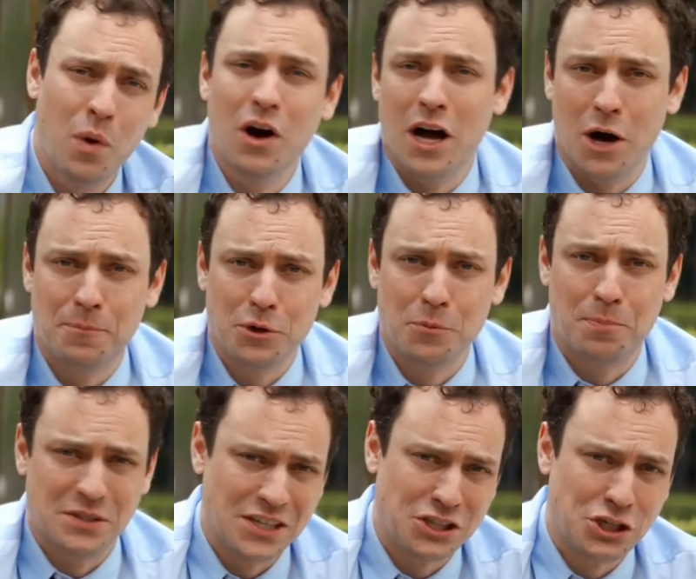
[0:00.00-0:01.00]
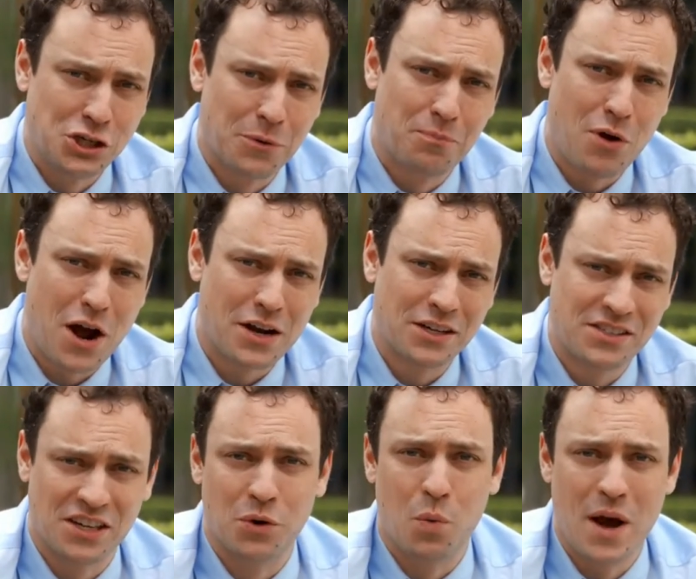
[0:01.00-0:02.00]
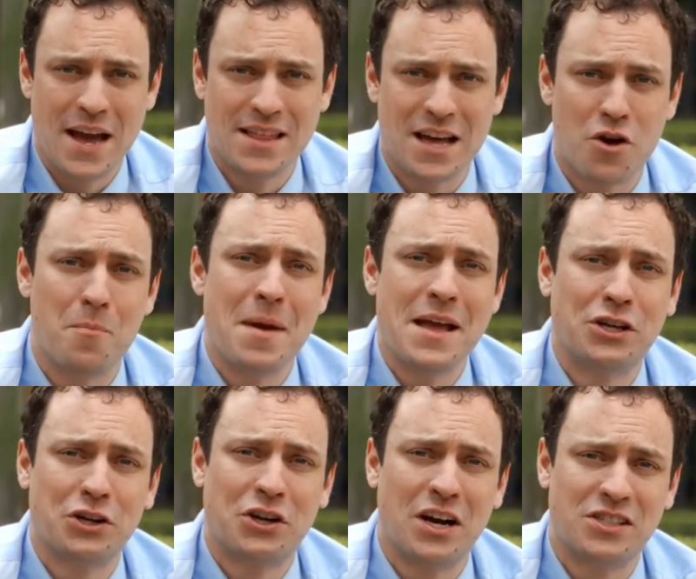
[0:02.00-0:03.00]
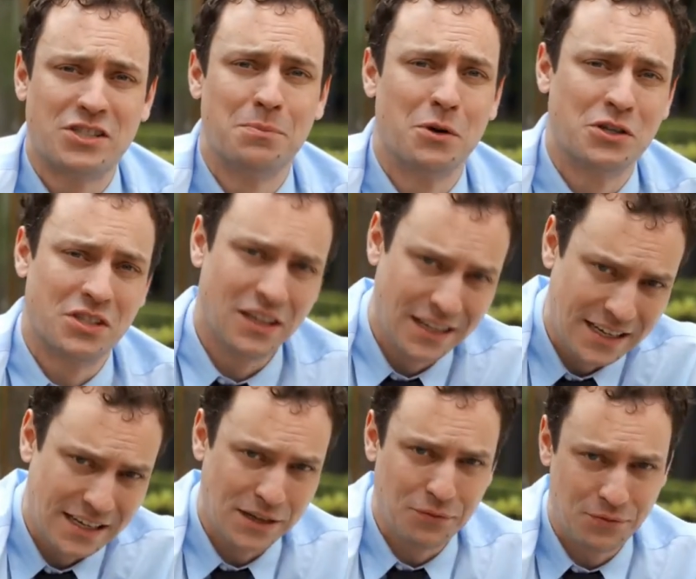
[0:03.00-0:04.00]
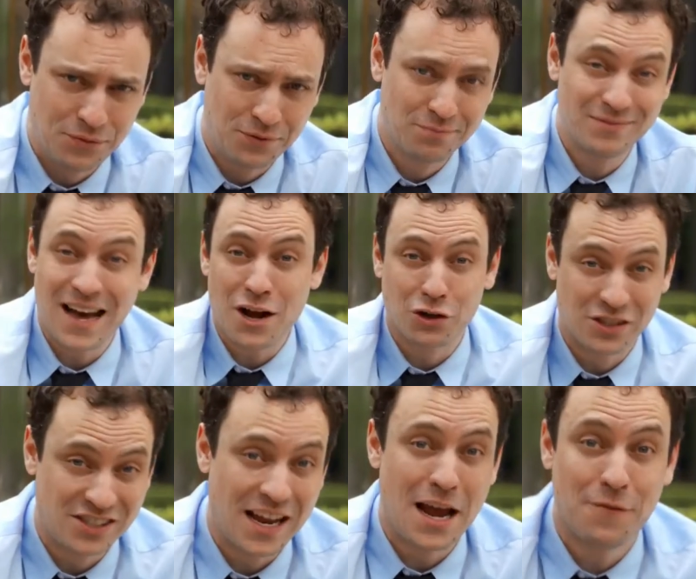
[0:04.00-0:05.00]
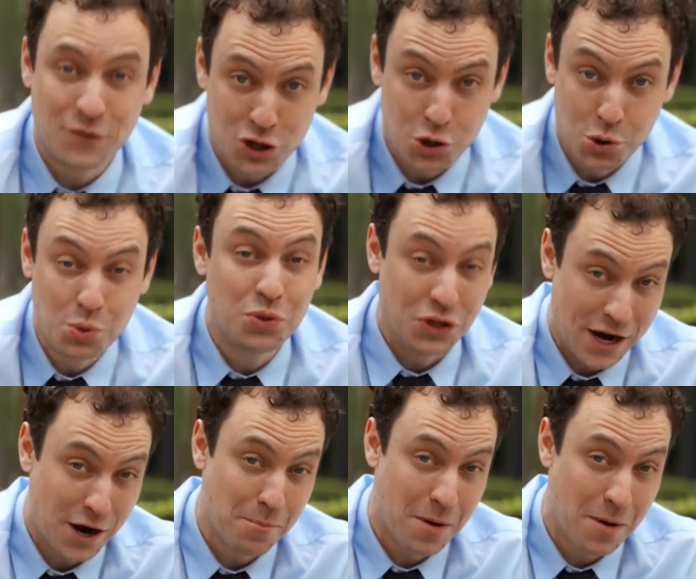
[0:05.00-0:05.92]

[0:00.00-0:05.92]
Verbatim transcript: We'll help you position your products in a way that'll make your customers leave. That'll save you their